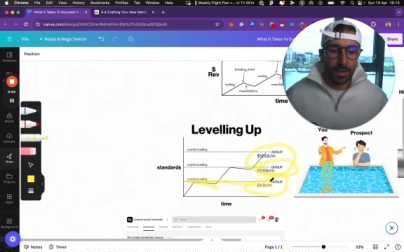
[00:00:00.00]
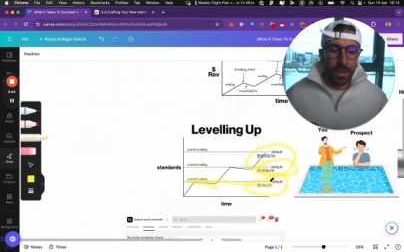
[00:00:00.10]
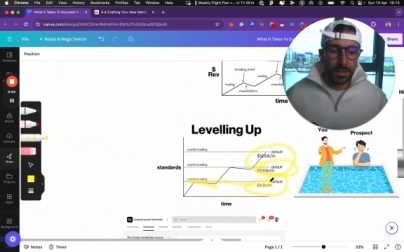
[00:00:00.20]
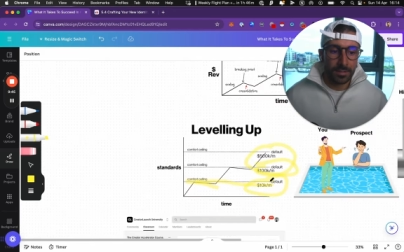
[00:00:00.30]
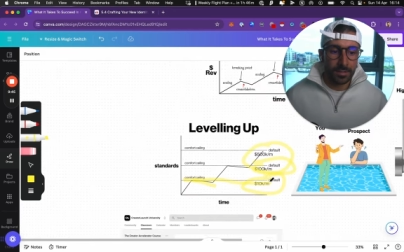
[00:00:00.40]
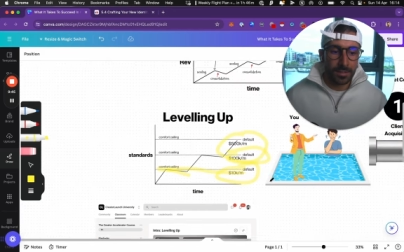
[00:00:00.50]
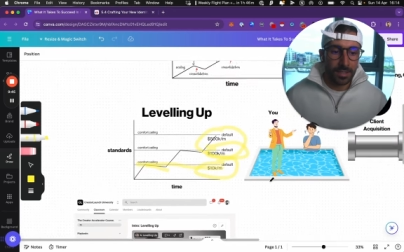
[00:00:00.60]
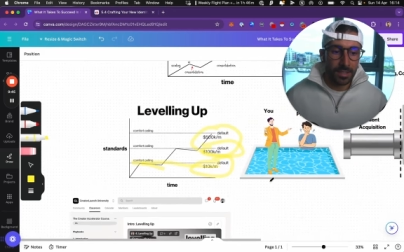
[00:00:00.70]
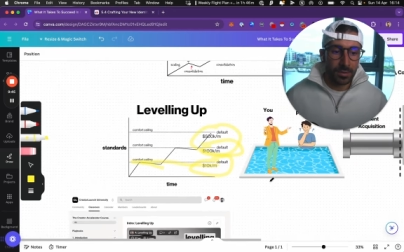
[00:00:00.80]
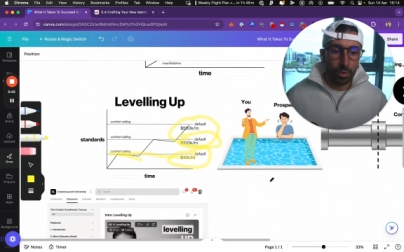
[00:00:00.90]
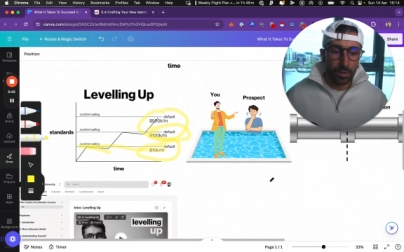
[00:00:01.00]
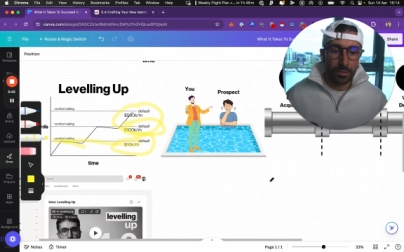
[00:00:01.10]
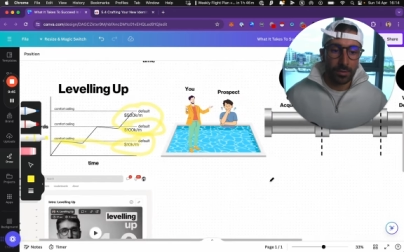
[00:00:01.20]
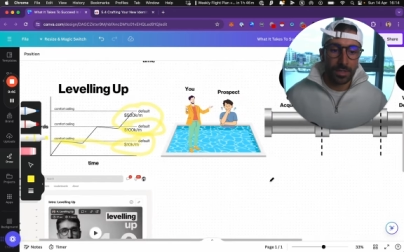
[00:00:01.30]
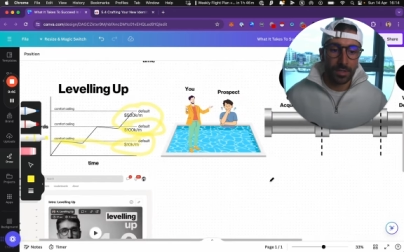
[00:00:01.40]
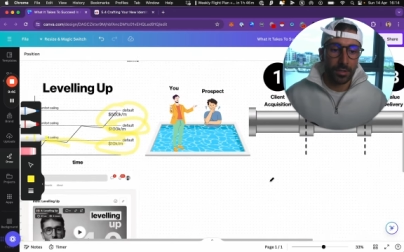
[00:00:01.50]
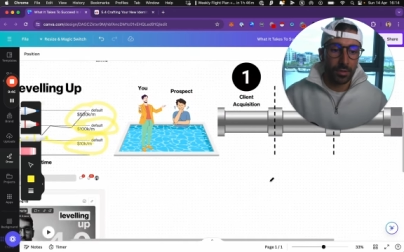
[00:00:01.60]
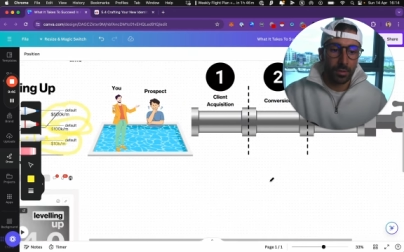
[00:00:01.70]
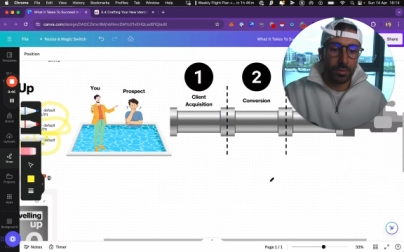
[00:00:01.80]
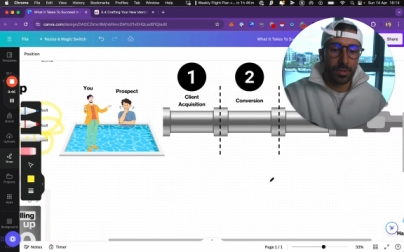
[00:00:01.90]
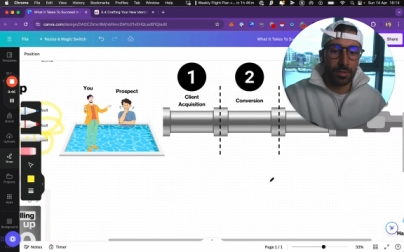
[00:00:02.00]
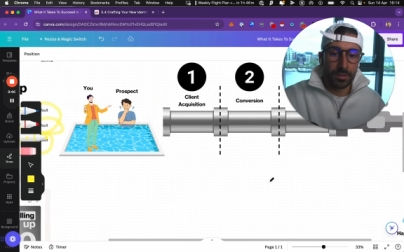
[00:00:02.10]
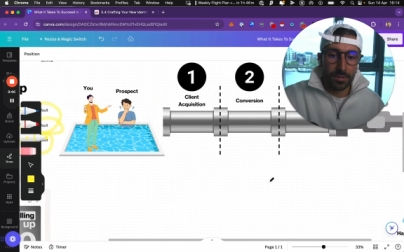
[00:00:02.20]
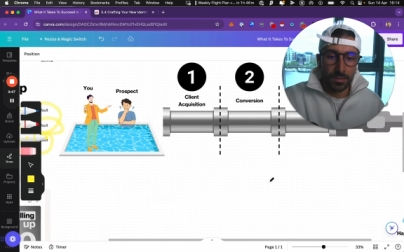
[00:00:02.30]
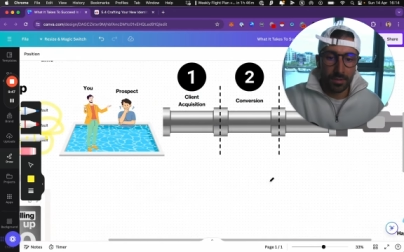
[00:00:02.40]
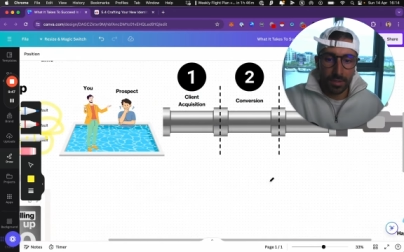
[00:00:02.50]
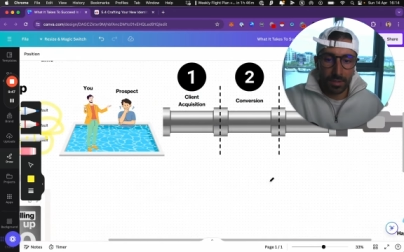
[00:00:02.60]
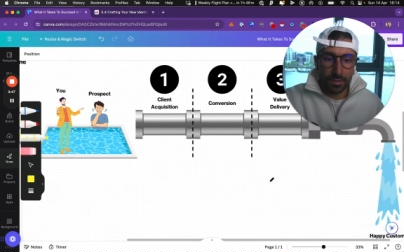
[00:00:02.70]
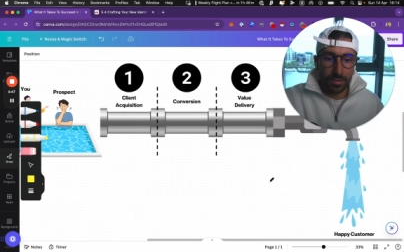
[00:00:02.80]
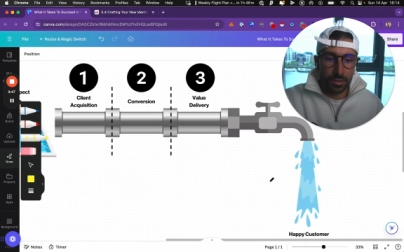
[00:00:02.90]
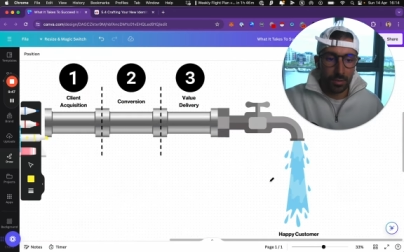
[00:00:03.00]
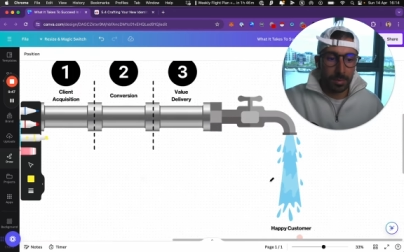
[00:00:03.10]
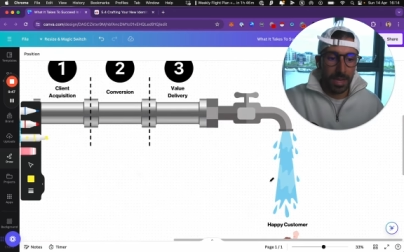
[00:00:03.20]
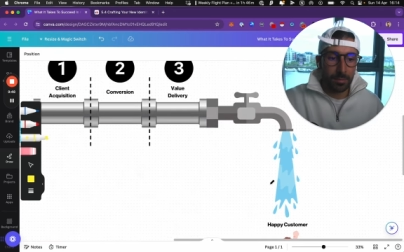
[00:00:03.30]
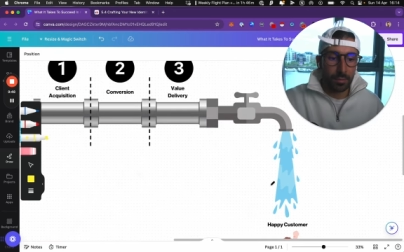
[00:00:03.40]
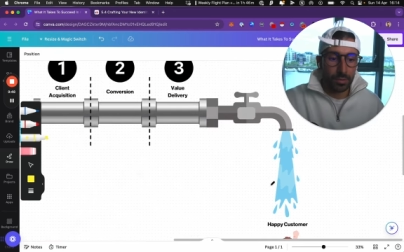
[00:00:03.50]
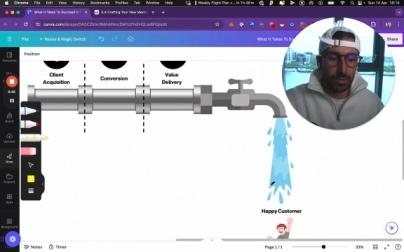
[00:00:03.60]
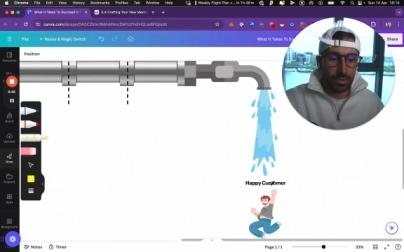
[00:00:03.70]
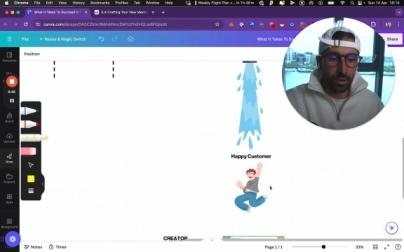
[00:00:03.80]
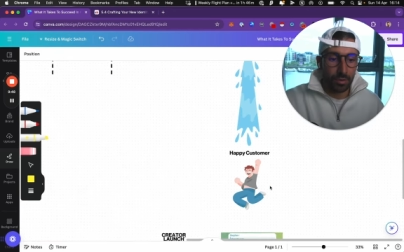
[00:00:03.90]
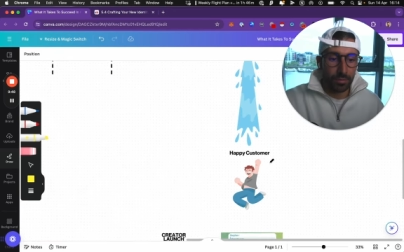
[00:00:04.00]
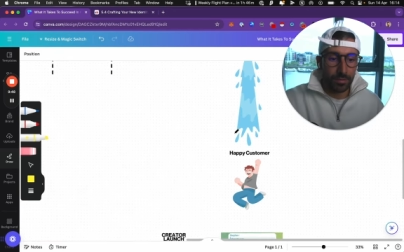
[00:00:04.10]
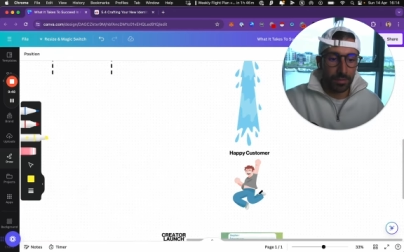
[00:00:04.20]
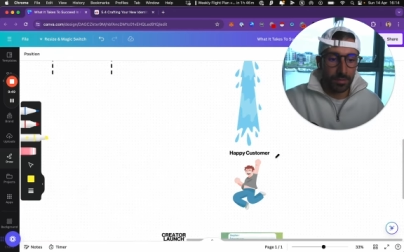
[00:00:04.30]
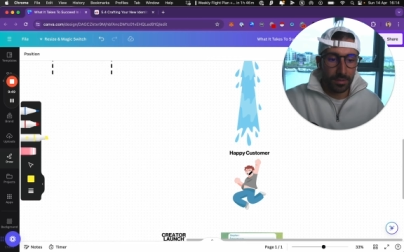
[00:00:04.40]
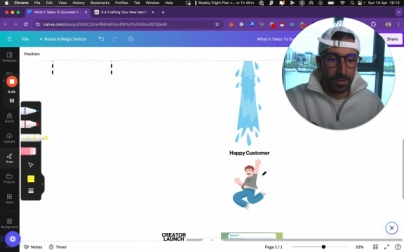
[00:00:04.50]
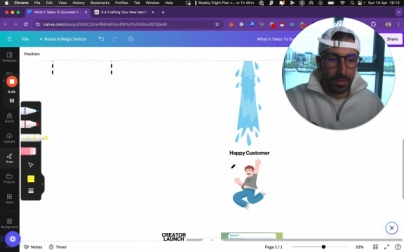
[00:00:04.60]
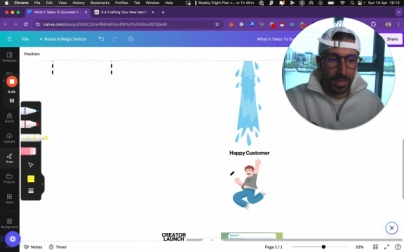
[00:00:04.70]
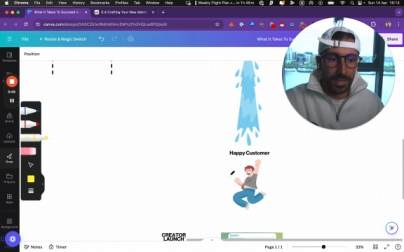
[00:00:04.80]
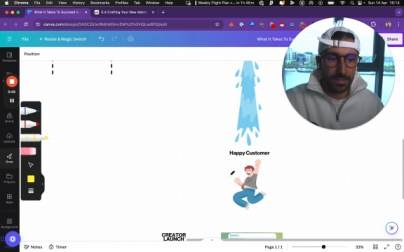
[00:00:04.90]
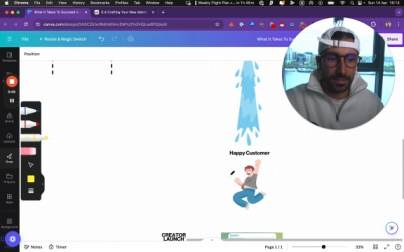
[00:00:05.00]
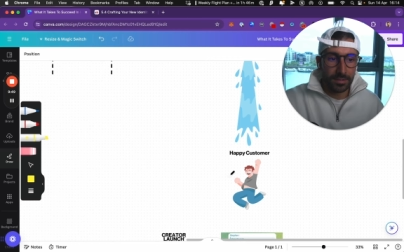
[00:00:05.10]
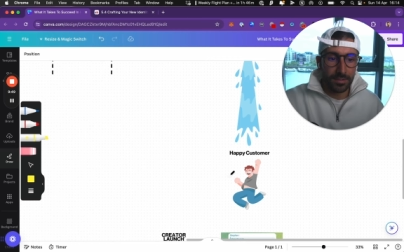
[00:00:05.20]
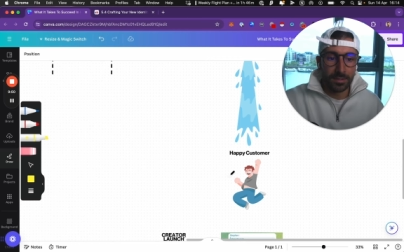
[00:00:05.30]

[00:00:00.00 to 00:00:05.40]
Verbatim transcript: And this is what you need to do to be able to solve this.